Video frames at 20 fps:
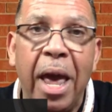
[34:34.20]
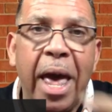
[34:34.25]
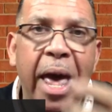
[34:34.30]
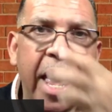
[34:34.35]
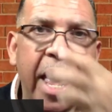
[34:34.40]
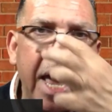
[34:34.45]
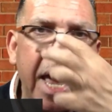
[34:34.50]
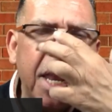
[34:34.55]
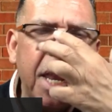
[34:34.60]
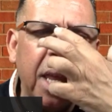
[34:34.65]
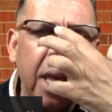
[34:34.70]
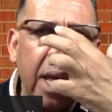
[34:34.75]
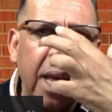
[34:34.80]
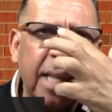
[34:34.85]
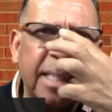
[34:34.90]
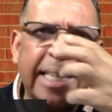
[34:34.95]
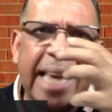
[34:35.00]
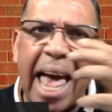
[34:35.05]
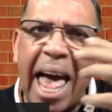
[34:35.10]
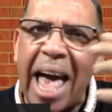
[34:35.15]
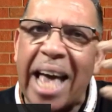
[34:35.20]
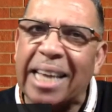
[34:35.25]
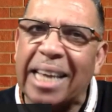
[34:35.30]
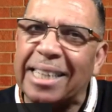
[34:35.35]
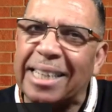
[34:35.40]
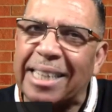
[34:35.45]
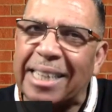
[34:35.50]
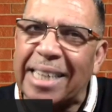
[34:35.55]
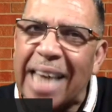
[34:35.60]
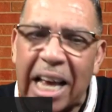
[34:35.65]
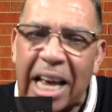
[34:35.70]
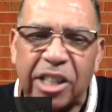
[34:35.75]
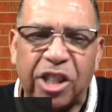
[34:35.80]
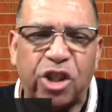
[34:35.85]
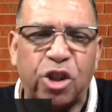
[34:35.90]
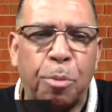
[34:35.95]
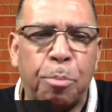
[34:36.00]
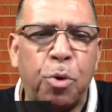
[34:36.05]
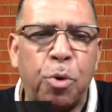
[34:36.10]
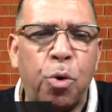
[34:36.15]
it is
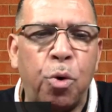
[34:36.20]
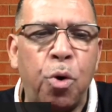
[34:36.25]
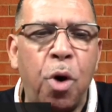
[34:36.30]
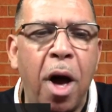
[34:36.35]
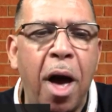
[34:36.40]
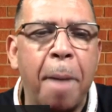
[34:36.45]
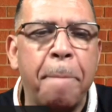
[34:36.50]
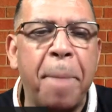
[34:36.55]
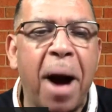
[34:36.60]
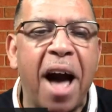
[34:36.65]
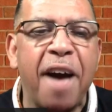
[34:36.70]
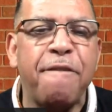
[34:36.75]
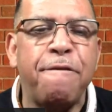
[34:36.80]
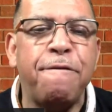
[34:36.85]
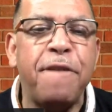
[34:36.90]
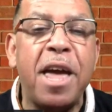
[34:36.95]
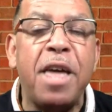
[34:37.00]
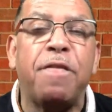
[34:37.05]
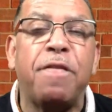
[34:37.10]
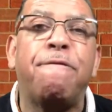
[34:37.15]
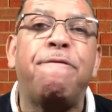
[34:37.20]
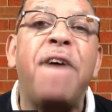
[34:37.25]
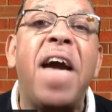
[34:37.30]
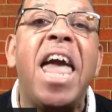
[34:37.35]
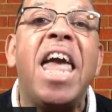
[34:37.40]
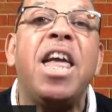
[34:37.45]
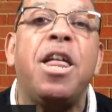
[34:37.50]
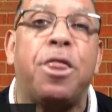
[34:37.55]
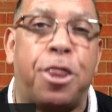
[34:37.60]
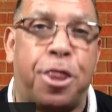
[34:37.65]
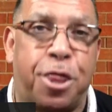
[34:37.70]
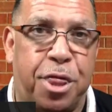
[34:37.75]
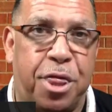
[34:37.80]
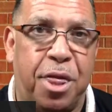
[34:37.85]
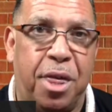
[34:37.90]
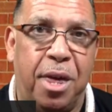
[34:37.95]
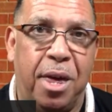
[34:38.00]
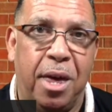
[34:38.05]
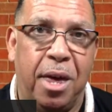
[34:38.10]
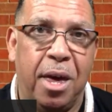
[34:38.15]
accessible by faith. Faith
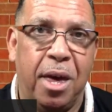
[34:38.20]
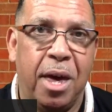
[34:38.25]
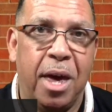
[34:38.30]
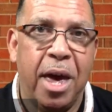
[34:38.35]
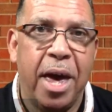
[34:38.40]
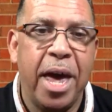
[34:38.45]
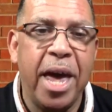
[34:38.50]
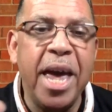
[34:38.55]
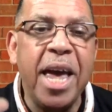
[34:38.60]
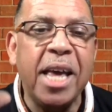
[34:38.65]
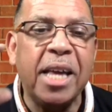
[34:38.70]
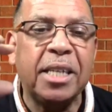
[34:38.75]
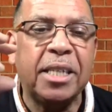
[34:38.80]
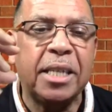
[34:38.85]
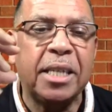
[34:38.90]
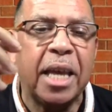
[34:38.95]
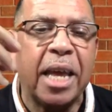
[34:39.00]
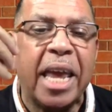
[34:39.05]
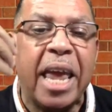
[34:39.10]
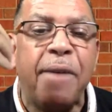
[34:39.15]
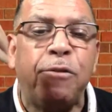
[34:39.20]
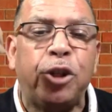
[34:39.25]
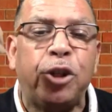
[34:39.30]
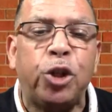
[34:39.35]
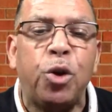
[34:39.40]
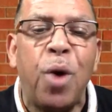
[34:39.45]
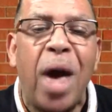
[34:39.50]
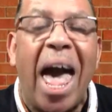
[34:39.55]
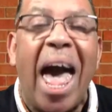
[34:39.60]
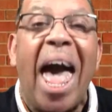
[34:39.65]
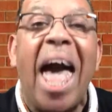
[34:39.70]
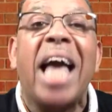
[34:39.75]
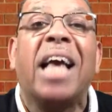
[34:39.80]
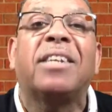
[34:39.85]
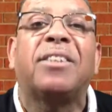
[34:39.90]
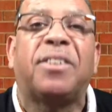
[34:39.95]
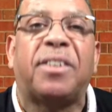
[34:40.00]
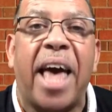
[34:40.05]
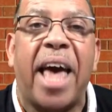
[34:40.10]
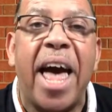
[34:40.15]
is gives you
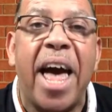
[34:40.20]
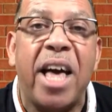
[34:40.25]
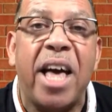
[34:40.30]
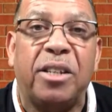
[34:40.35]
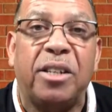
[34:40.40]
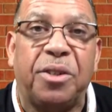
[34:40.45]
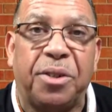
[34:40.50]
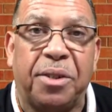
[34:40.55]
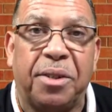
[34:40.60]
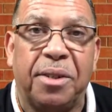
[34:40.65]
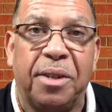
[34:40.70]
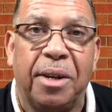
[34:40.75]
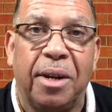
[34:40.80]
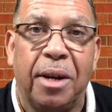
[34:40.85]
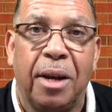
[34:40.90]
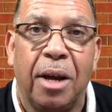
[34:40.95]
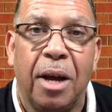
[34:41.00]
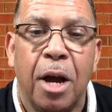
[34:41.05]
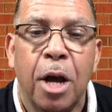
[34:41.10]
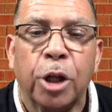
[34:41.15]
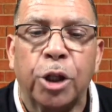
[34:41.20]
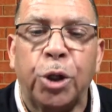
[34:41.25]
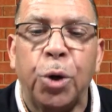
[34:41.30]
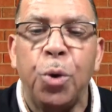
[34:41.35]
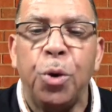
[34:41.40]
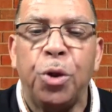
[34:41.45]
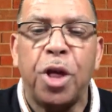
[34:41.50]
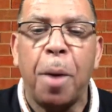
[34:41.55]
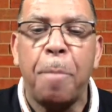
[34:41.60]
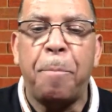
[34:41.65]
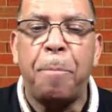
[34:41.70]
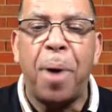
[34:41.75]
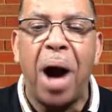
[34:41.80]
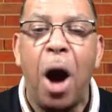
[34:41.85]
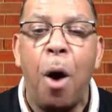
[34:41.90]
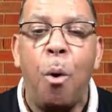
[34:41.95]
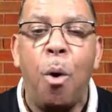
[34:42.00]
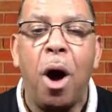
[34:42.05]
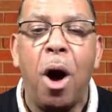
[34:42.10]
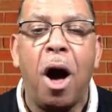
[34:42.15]
access to the
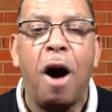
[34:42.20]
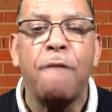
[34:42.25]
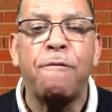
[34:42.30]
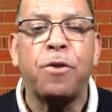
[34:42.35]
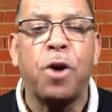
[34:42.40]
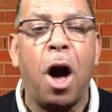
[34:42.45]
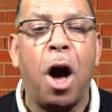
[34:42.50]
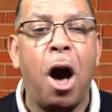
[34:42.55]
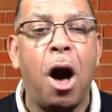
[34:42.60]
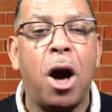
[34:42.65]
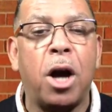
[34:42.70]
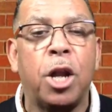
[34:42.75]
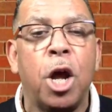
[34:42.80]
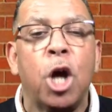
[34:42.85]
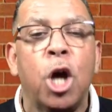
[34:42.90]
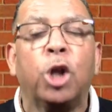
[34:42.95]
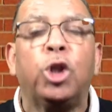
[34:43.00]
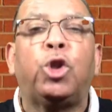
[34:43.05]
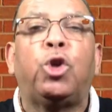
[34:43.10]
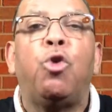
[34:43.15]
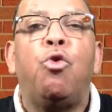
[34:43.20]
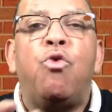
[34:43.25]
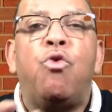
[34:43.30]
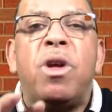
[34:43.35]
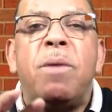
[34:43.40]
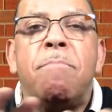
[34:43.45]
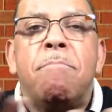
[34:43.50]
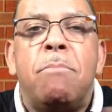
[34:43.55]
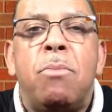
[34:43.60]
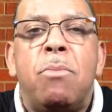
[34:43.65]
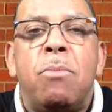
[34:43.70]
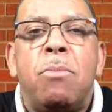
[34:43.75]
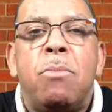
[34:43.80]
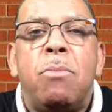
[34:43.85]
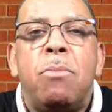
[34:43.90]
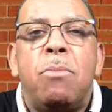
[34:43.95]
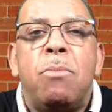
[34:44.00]
power of God to remove